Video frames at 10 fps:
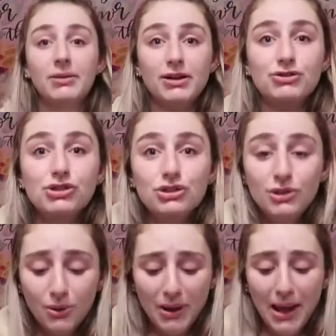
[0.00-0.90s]
I'm actually
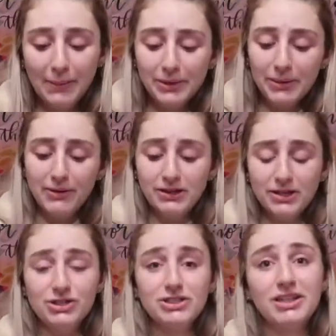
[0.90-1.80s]
so happy about it. I
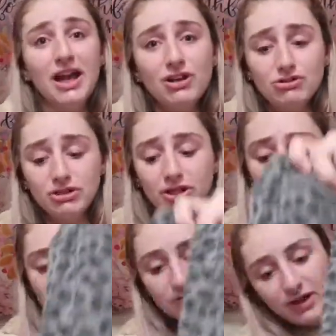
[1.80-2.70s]
just said actually like
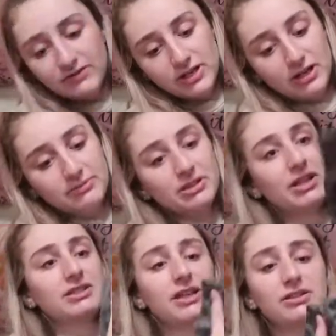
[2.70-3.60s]
35 times in
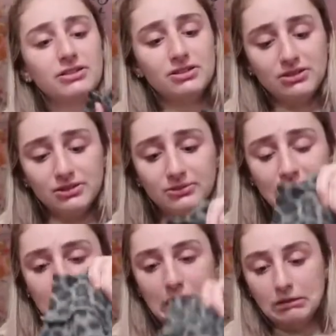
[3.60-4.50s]
that sentence. So,
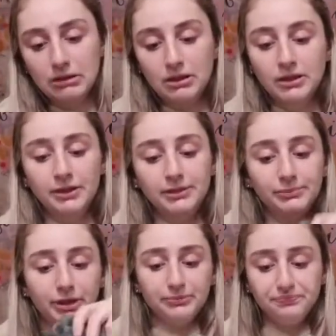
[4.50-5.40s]

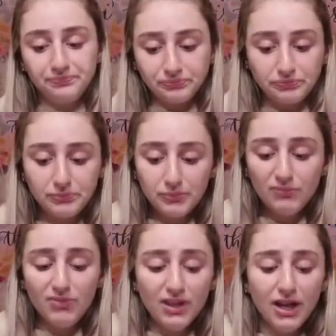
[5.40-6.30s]
but
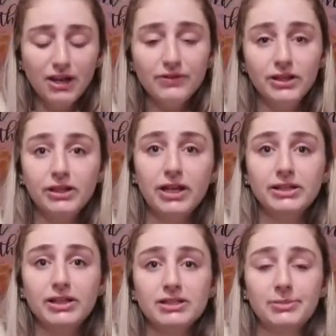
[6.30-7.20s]
I really like
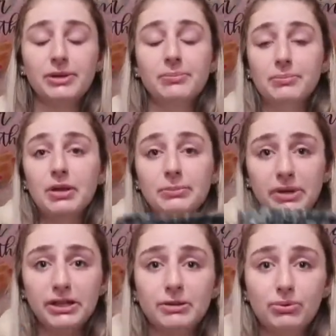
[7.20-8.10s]
these. I'm going to
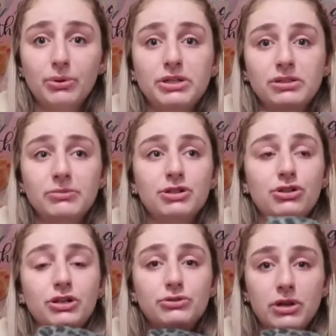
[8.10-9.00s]
make it a point to make sure
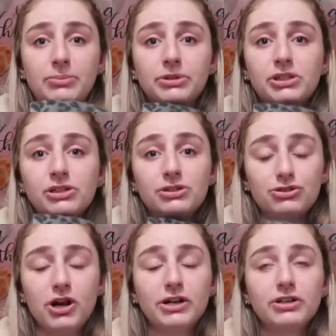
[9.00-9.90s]
I do not put these in the
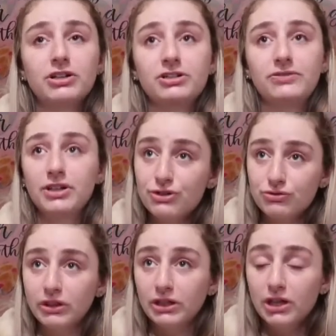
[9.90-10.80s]
dryer because if they
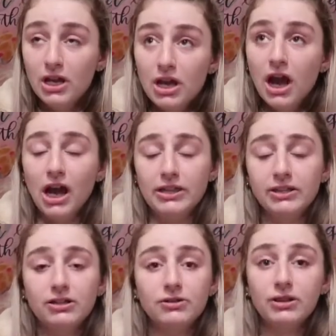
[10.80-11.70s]
shrink, I think
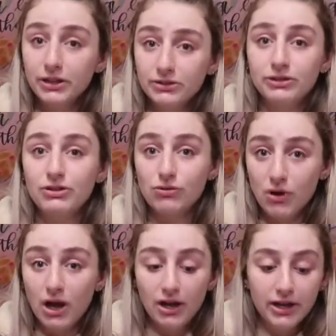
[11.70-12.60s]
I'll literally
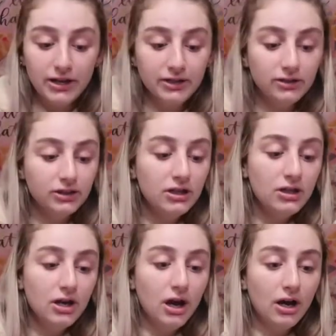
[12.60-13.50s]
cry.
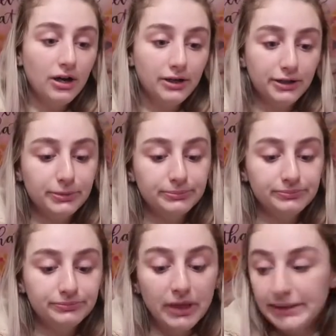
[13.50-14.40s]

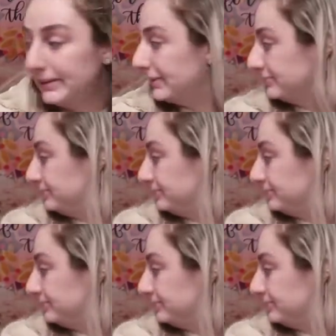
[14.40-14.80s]
Yeah.